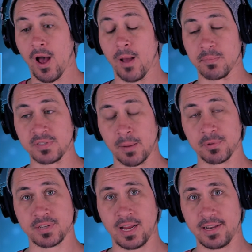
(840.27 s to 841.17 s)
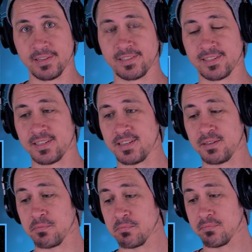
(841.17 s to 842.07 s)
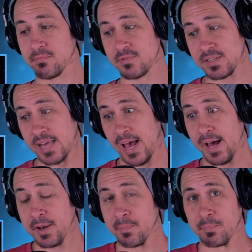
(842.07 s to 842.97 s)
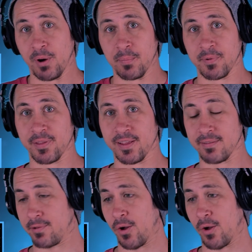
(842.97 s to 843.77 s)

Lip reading: I'm simultaneously sad and bummed that,